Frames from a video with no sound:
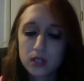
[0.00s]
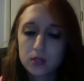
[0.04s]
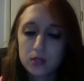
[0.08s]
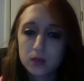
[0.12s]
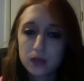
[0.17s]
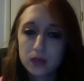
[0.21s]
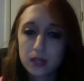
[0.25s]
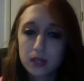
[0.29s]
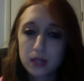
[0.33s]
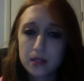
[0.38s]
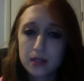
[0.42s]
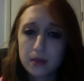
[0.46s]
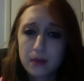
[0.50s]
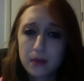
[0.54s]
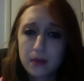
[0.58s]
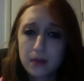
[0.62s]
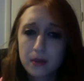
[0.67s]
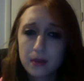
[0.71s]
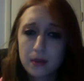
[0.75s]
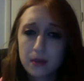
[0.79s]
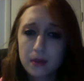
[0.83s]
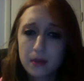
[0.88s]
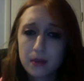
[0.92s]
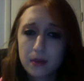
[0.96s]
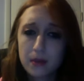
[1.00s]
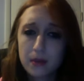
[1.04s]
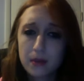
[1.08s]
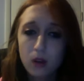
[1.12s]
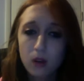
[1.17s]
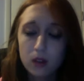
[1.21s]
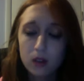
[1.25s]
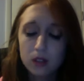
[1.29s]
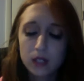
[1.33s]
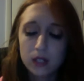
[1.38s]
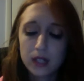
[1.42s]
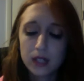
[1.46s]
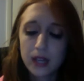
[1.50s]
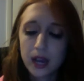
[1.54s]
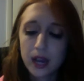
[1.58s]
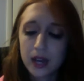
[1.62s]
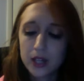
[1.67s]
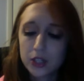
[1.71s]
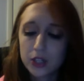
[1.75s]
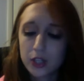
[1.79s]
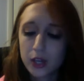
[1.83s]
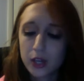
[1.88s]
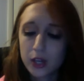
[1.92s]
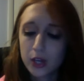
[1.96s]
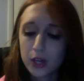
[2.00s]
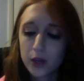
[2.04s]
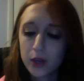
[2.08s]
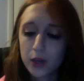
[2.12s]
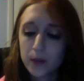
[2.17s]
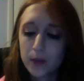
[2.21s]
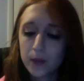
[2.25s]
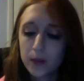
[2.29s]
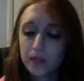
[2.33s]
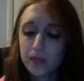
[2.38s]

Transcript: one as a better quality eyeshadow.